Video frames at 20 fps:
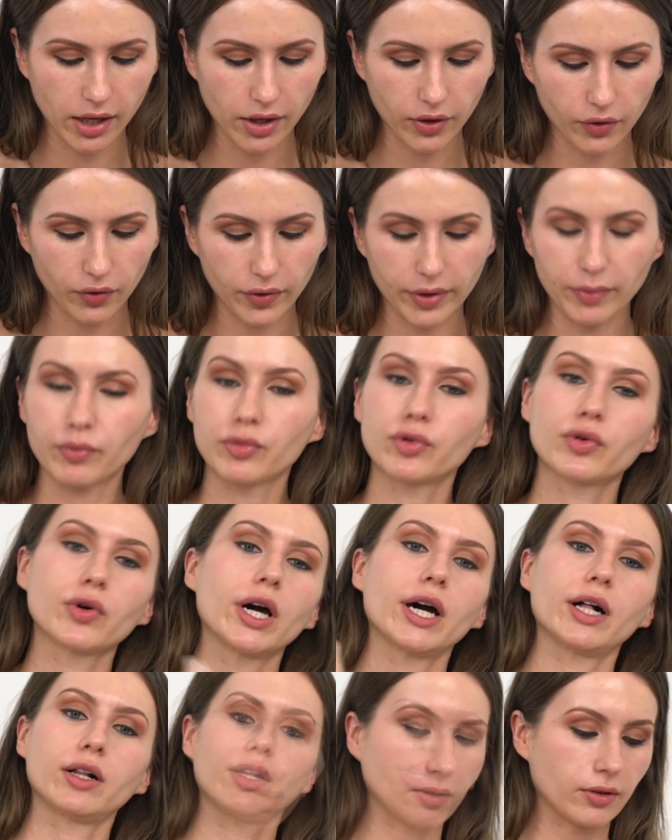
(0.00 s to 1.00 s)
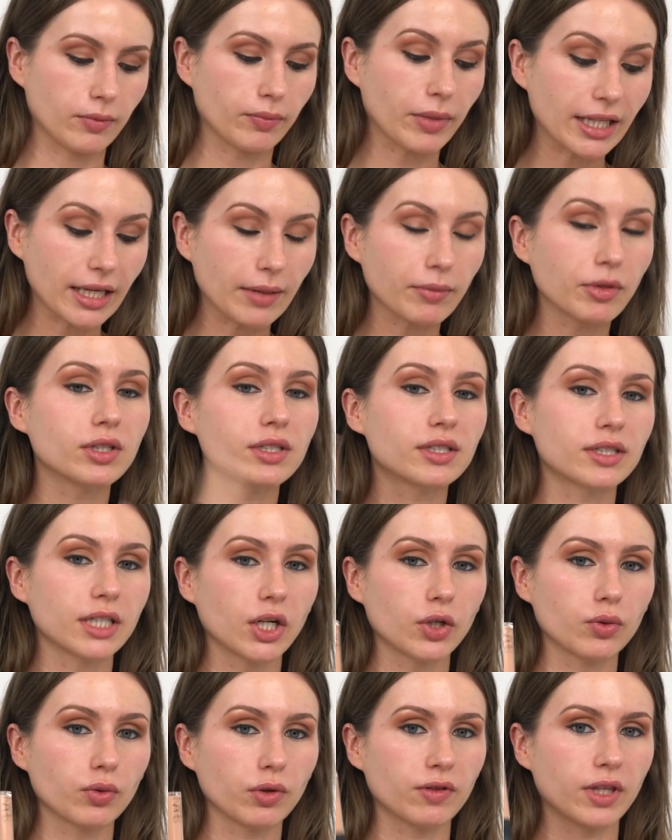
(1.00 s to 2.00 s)
Cream Bruelle. But I'm going to
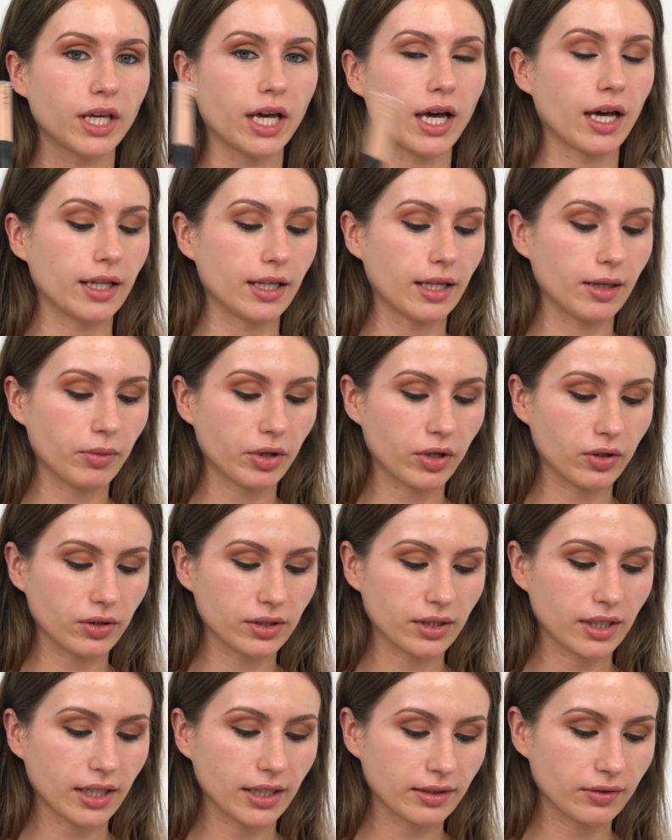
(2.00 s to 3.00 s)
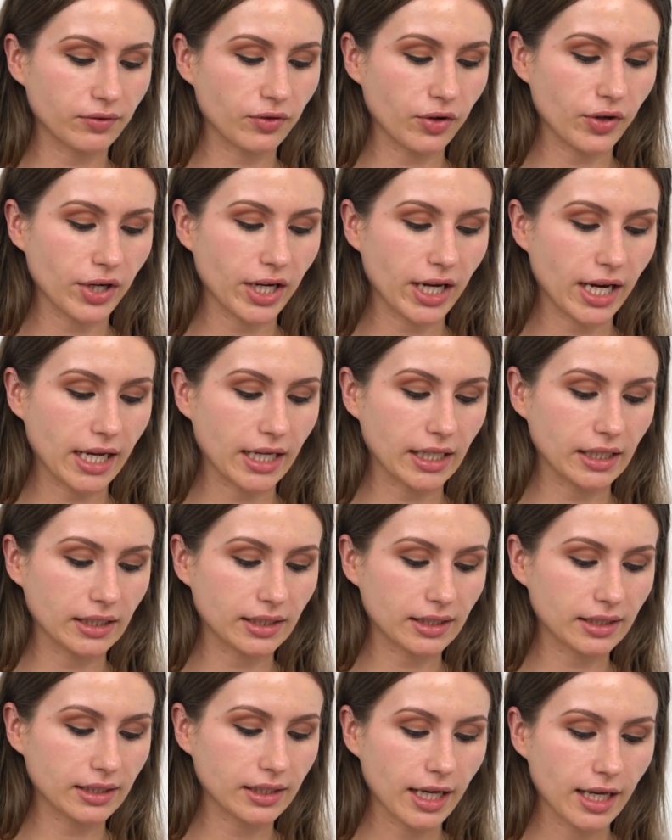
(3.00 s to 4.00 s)
start with the Honey because it has a very
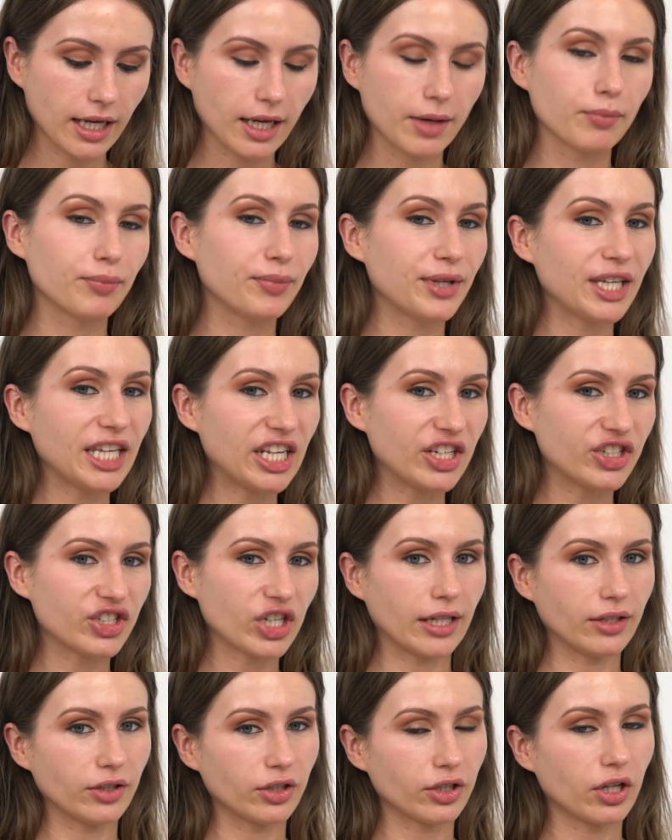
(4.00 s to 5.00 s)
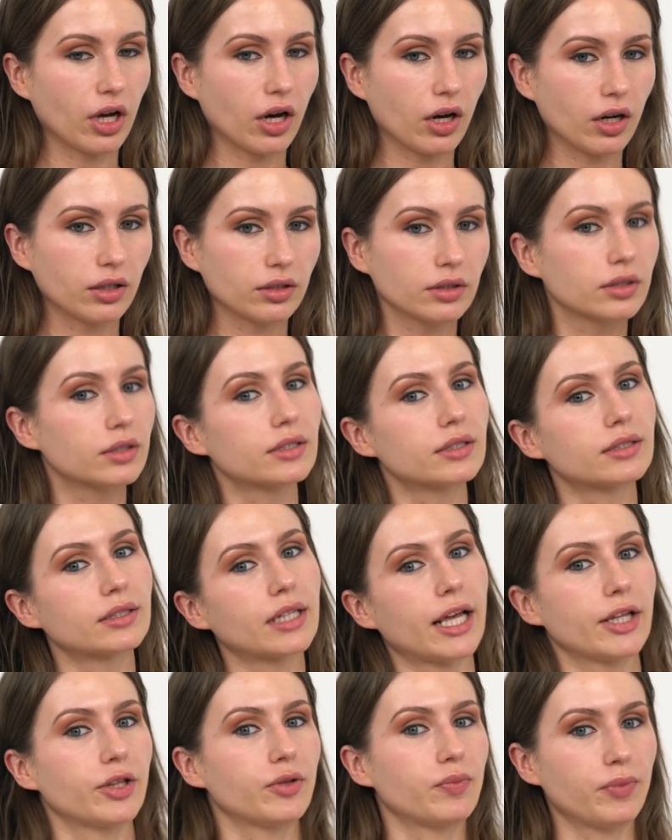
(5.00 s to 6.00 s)
nice peach undertones,
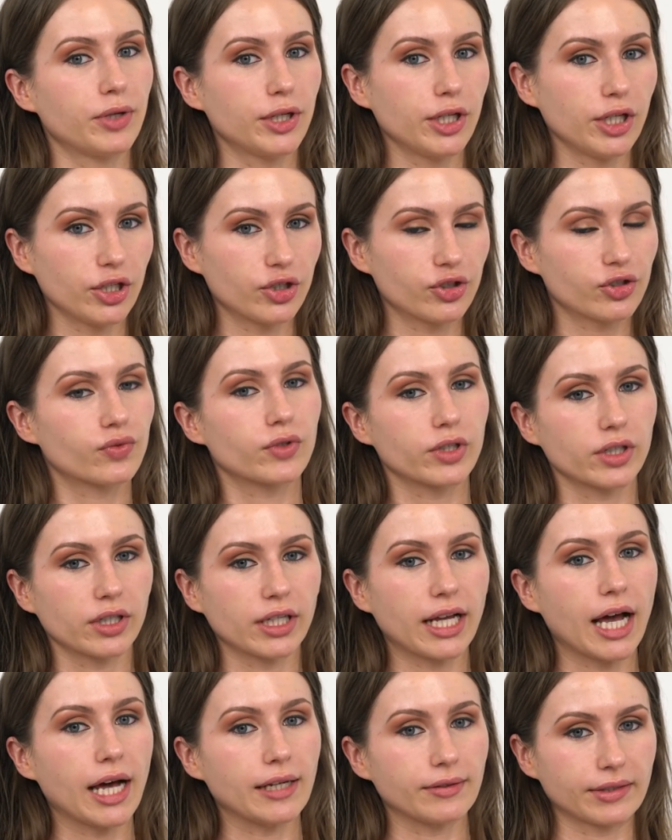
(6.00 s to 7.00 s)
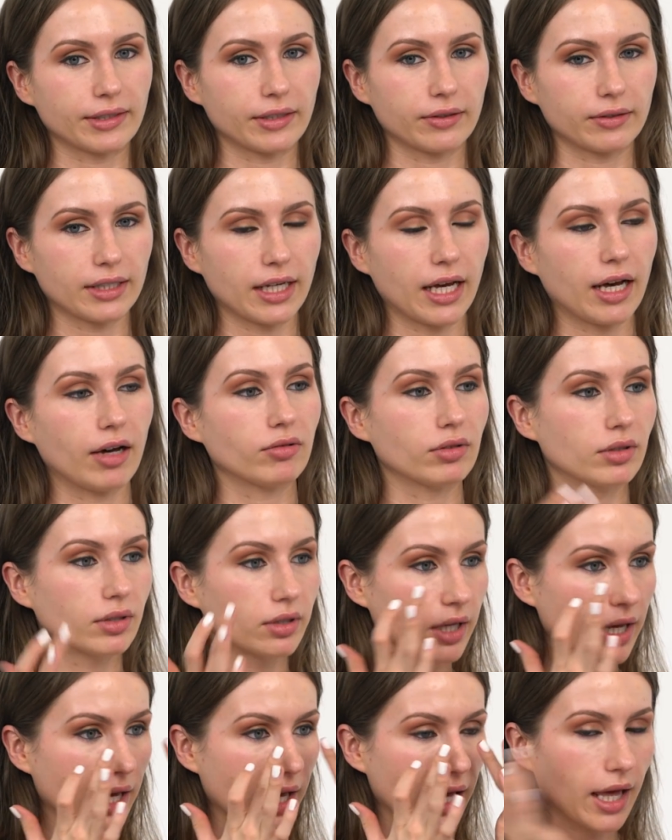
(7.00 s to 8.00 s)
and peach really cancels out
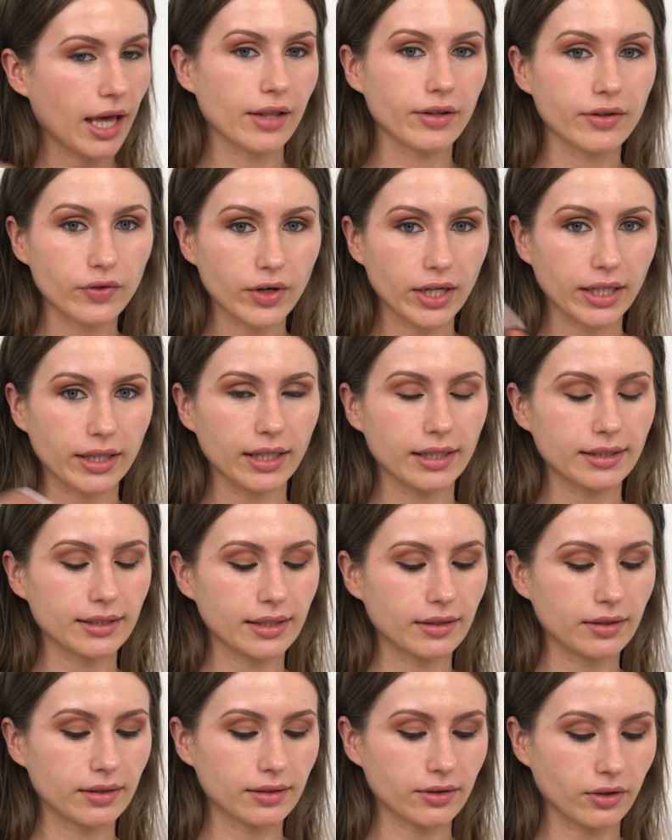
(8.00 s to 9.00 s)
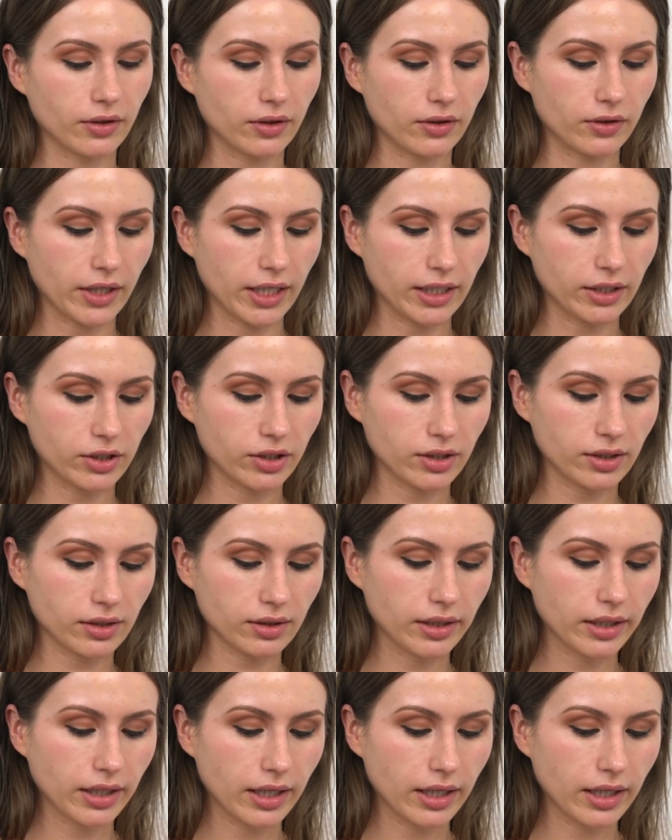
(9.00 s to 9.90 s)
any redness and discoloration.